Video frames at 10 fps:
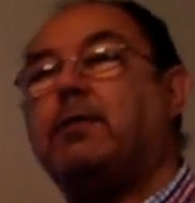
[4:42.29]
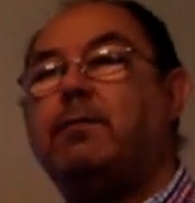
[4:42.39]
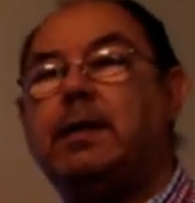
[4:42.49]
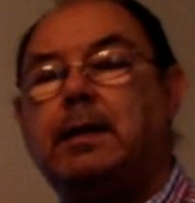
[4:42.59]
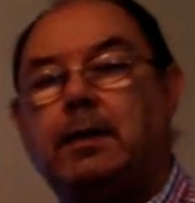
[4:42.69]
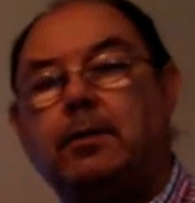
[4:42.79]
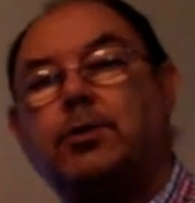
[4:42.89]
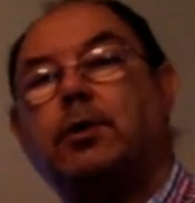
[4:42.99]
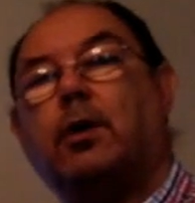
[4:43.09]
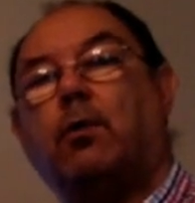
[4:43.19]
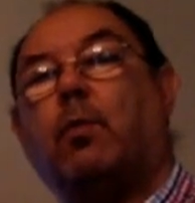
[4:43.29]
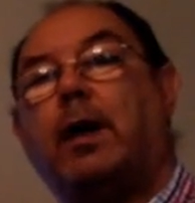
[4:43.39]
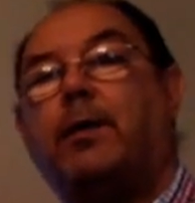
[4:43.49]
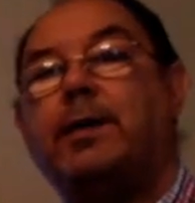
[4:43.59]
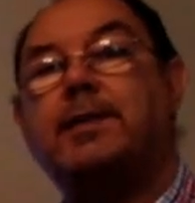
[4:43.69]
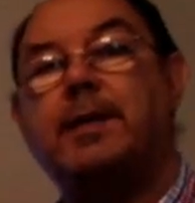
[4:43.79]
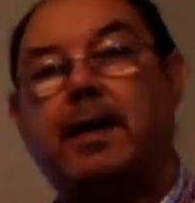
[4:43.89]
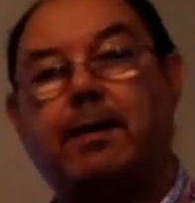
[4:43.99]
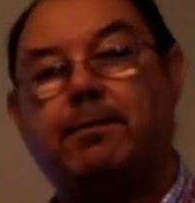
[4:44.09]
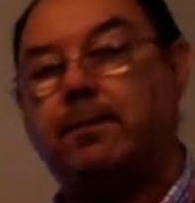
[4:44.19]
convenient and where it's
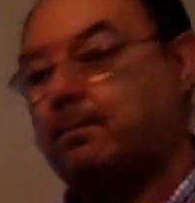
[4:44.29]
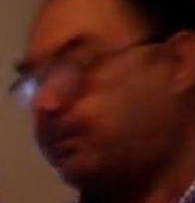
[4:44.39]
safe.